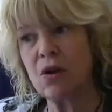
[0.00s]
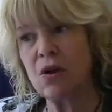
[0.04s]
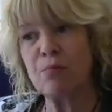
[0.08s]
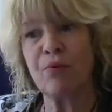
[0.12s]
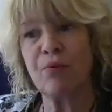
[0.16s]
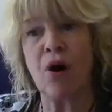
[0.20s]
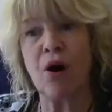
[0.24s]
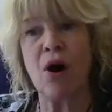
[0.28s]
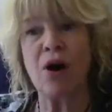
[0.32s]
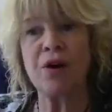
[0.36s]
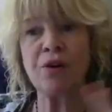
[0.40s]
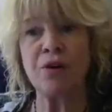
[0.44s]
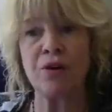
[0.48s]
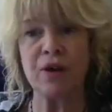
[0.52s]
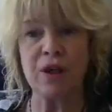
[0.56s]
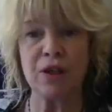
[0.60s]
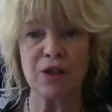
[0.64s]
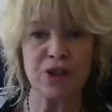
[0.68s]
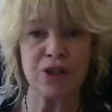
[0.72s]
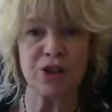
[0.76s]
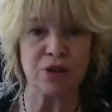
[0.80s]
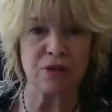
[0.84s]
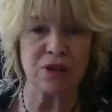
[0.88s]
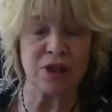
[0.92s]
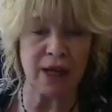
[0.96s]
broader
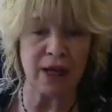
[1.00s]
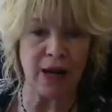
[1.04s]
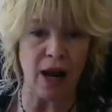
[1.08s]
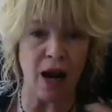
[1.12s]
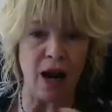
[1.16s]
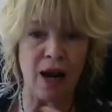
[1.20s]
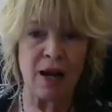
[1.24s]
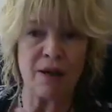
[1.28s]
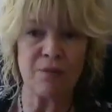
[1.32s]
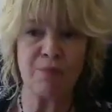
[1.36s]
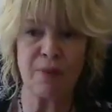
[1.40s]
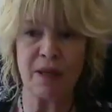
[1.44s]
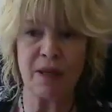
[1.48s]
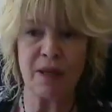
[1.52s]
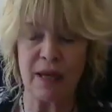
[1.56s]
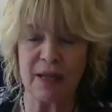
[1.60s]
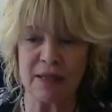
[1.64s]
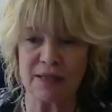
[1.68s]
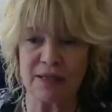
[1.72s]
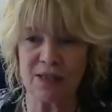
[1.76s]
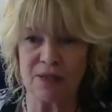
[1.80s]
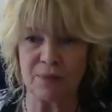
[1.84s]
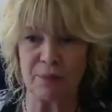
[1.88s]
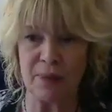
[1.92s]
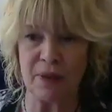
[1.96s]
issues, like I've been
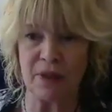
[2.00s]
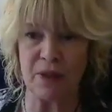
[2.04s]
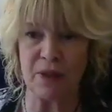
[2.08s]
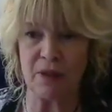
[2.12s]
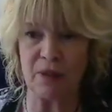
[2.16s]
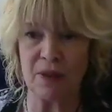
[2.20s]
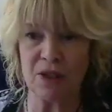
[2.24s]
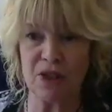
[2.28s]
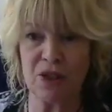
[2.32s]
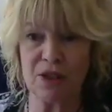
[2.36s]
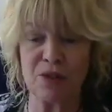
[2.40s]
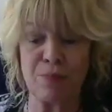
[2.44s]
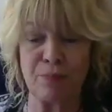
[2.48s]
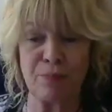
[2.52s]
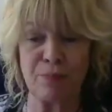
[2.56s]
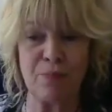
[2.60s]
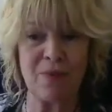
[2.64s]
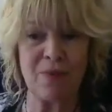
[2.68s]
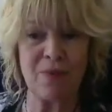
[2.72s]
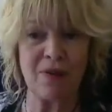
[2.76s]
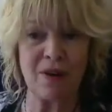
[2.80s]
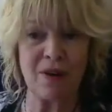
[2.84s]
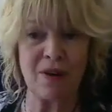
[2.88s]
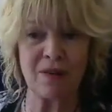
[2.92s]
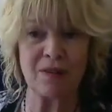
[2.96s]
asked
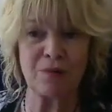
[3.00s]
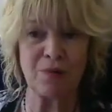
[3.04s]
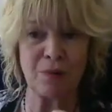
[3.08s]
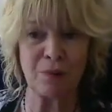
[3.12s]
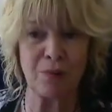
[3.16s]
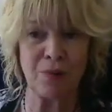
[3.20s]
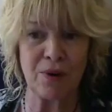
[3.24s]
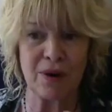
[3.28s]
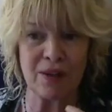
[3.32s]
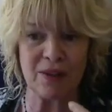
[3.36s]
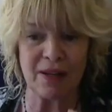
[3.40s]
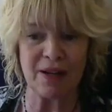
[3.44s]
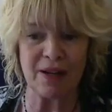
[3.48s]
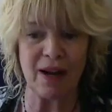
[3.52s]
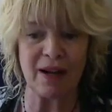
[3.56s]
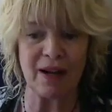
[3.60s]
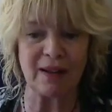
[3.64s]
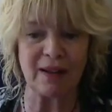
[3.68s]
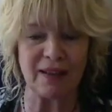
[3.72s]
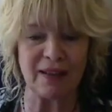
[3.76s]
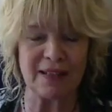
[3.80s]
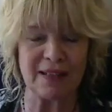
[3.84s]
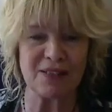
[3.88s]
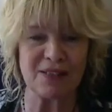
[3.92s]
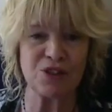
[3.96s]
to bring the
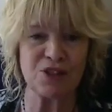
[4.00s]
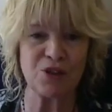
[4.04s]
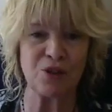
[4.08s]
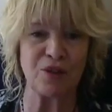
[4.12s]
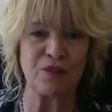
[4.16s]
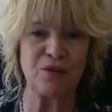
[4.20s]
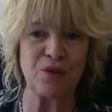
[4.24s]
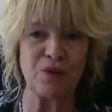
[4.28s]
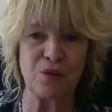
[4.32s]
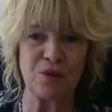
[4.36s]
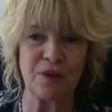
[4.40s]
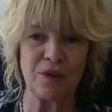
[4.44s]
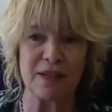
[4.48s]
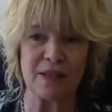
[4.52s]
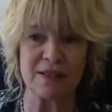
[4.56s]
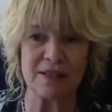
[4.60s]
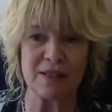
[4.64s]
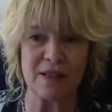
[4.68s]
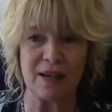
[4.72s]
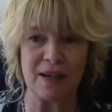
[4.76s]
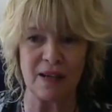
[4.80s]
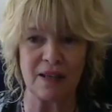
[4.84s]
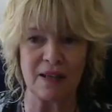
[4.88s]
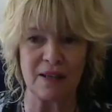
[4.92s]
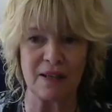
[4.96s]
night lens to a few things
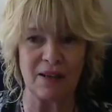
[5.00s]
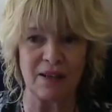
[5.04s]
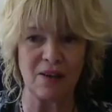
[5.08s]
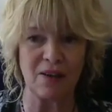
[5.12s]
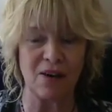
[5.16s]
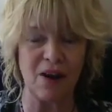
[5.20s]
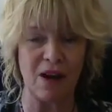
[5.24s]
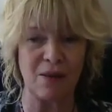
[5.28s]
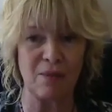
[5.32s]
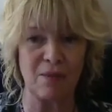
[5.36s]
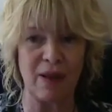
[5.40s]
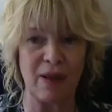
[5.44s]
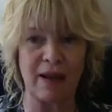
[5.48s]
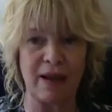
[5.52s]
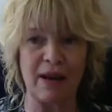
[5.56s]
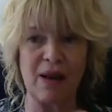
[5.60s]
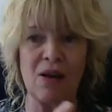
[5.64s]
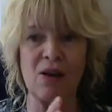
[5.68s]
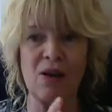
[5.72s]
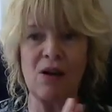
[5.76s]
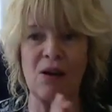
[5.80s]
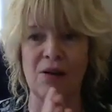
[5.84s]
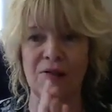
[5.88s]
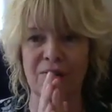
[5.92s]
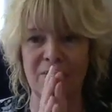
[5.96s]
that I'm like,
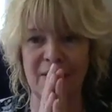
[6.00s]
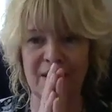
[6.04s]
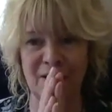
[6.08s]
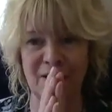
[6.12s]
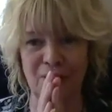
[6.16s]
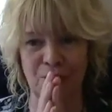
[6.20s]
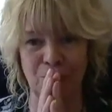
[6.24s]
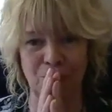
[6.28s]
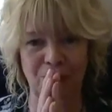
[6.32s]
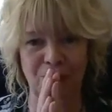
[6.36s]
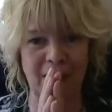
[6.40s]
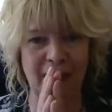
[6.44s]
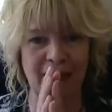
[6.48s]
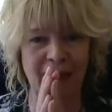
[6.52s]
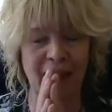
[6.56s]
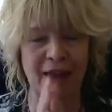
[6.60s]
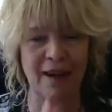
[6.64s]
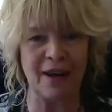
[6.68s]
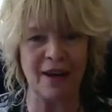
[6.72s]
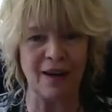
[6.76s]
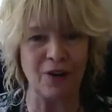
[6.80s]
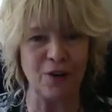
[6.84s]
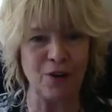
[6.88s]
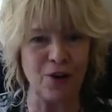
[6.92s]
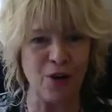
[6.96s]
oh, thank you, they get
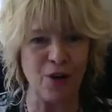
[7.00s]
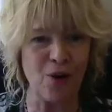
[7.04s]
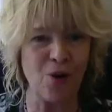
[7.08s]
it,